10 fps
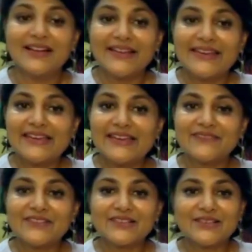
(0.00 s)
healing
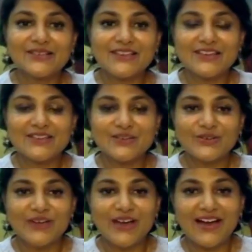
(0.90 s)

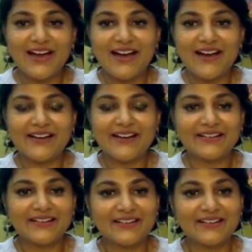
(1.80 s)
facilitator are